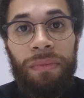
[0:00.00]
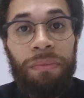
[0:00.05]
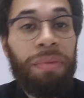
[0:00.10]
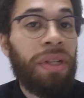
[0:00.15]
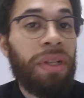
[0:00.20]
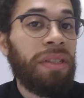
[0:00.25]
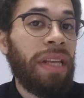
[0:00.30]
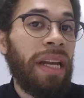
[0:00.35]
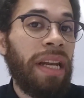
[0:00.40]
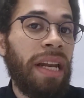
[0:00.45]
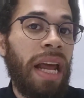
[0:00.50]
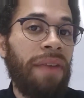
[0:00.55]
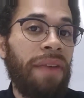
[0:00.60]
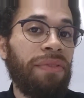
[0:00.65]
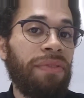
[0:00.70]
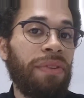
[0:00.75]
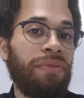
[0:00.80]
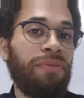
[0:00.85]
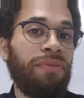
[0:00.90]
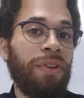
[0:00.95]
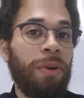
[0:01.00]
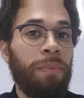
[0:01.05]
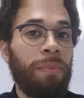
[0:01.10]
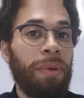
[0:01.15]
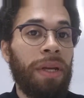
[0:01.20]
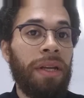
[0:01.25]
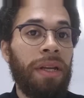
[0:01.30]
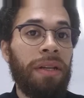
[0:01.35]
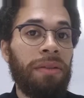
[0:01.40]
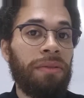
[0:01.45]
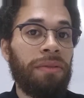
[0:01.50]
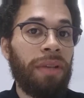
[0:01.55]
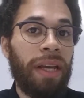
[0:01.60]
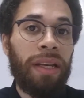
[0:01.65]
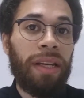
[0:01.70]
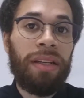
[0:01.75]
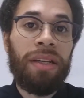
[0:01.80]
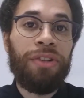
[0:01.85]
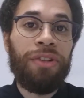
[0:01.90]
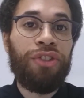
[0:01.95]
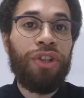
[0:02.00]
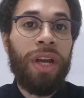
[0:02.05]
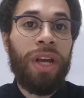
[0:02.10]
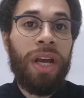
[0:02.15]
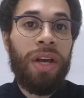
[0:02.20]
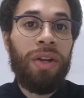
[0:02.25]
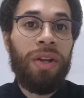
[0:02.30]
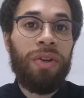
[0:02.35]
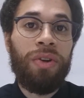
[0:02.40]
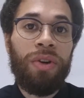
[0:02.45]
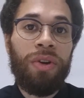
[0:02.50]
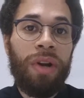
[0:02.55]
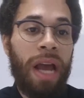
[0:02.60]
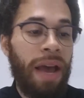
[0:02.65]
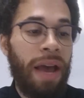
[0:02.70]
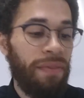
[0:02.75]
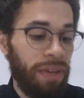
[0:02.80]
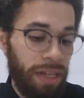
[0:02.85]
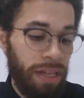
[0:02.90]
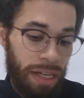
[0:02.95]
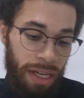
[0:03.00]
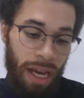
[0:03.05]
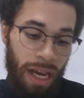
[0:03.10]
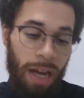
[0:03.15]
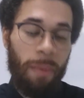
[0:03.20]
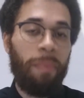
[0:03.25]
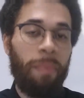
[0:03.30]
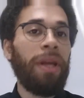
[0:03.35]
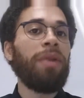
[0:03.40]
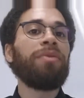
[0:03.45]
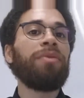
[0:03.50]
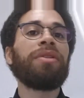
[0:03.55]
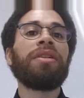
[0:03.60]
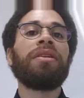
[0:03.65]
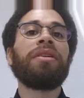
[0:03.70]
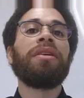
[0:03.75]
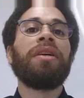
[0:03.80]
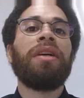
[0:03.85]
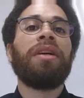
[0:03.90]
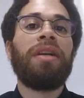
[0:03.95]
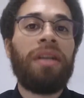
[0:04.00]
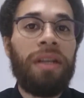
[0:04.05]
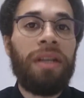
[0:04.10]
Because they didn't have to fear being taken to jail or having any kind of penalty